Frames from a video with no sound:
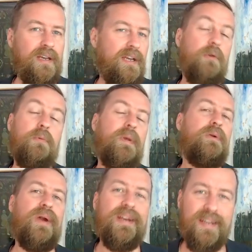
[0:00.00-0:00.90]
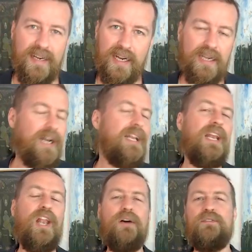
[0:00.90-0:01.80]
It would be great. I'd
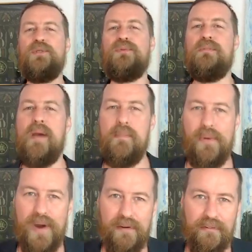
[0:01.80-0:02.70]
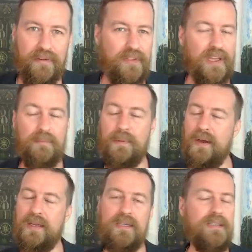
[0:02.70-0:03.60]
love to remember everything,
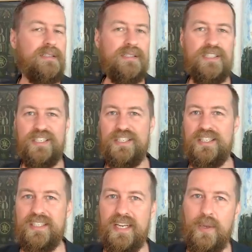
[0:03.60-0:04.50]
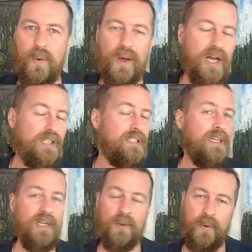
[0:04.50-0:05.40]
but just as anyone else,
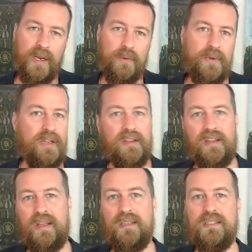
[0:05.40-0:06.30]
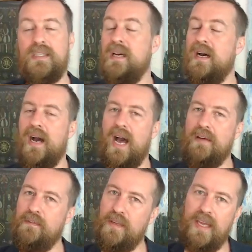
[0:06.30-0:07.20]
when I read things, I
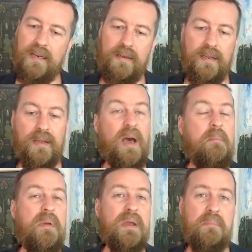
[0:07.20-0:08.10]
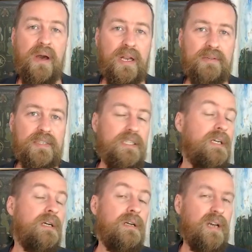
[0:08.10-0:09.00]
forget a big part of it.
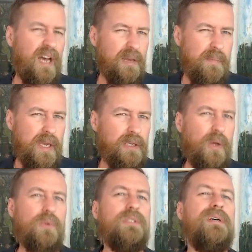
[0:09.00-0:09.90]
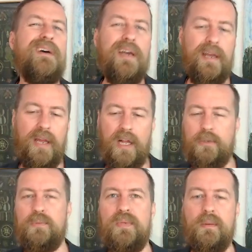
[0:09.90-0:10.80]
I make notes. It
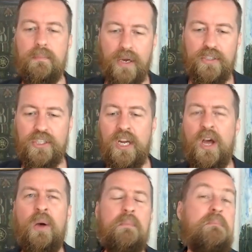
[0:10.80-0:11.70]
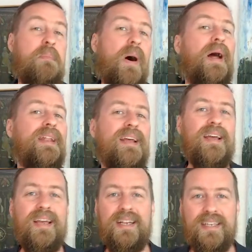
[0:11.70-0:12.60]
helps me a bunch, but
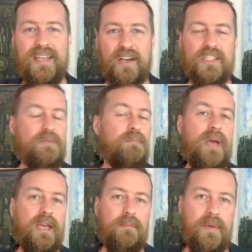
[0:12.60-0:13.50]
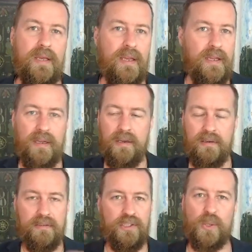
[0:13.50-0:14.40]
it doesn't make me
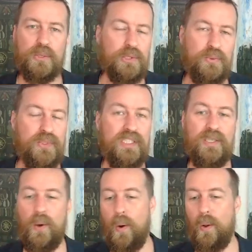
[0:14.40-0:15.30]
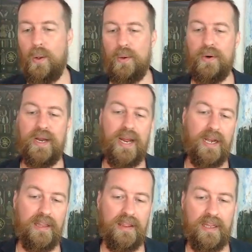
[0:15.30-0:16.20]
total recall or
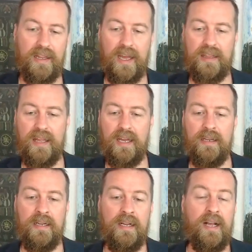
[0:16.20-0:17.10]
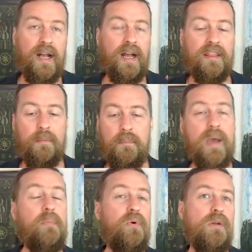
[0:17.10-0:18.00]
anything like that. And the
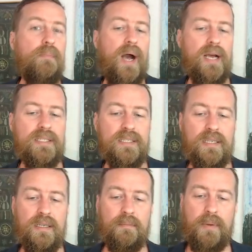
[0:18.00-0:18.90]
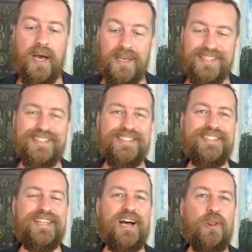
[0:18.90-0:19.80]
memory
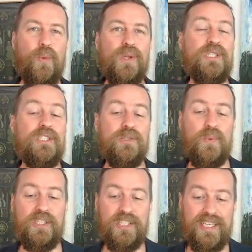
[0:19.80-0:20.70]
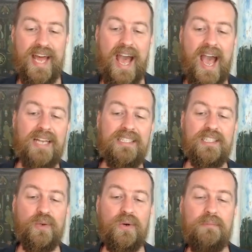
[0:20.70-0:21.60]
biases are the ones which
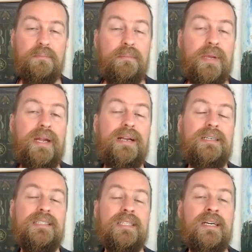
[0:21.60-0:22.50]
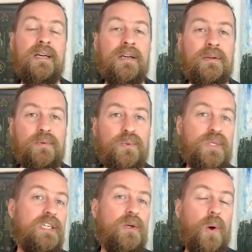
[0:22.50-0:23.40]
enhances or impairs
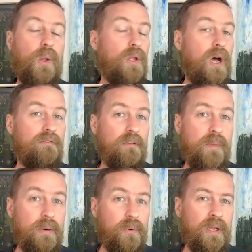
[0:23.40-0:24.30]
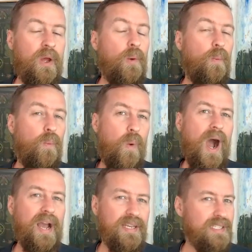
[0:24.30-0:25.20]
recall of a memory.
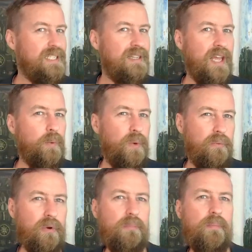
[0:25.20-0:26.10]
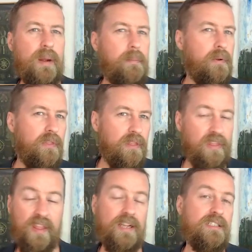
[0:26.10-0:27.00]
Why is it that we remember the
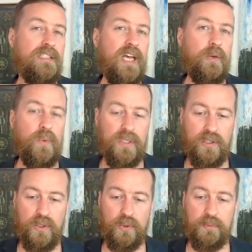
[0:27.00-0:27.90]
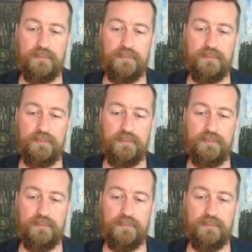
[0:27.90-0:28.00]
things that we do?